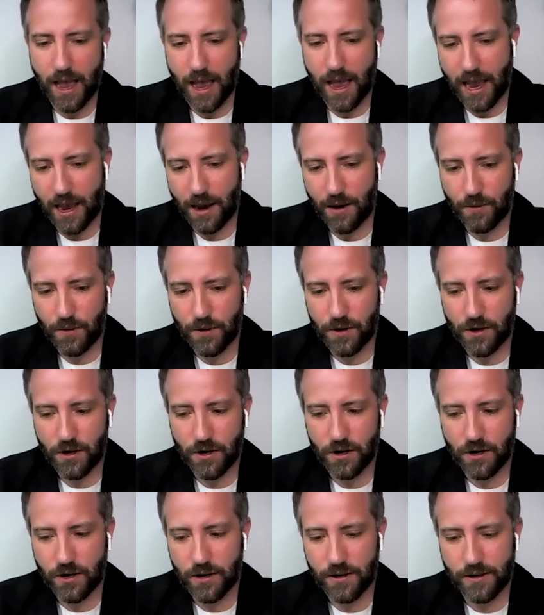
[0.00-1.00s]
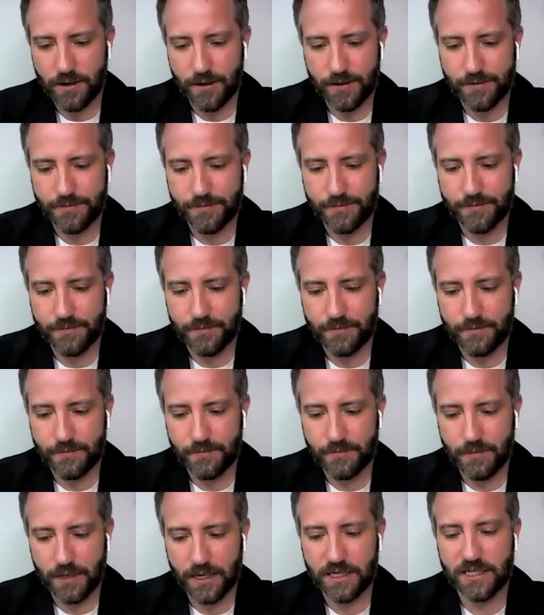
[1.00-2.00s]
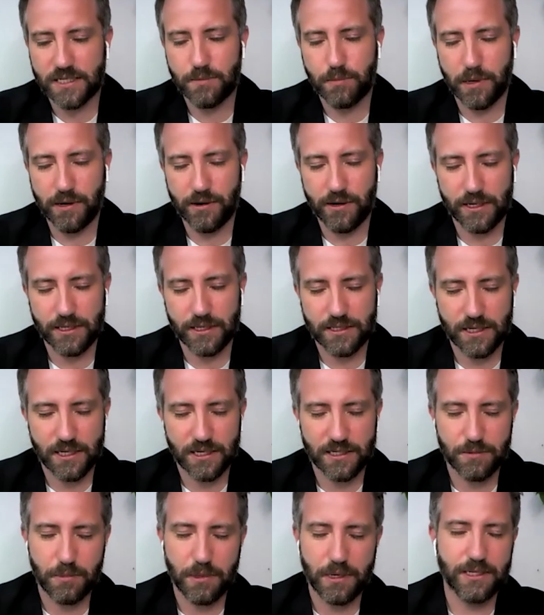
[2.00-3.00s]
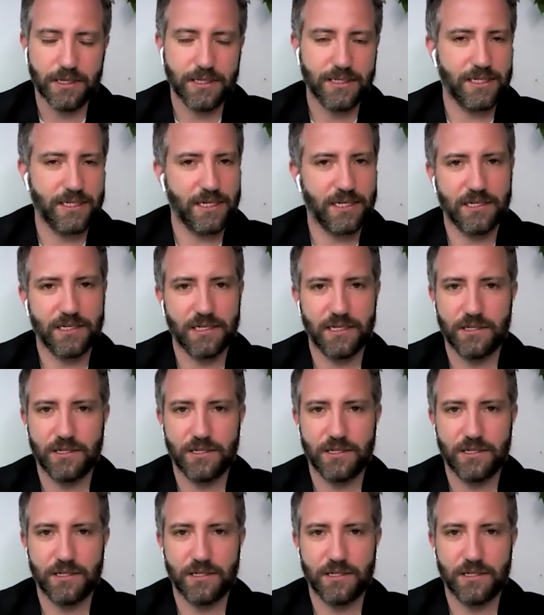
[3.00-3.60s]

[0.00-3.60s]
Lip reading: our experience has been 6